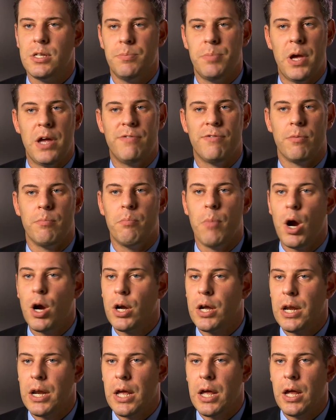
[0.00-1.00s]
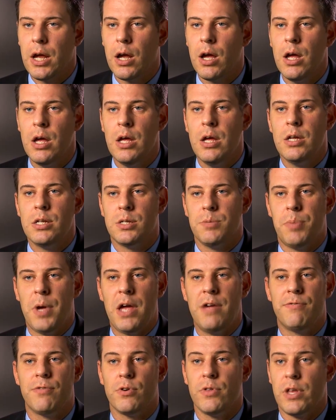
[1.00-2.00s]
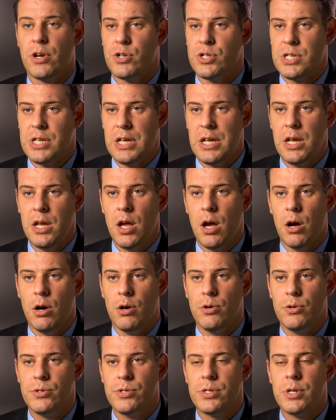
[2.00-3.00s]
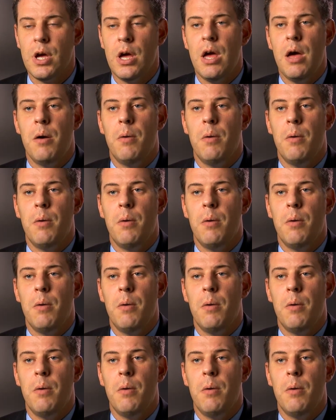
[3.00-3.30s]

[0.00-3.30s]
to pay for marketing, to pay for their CEOs,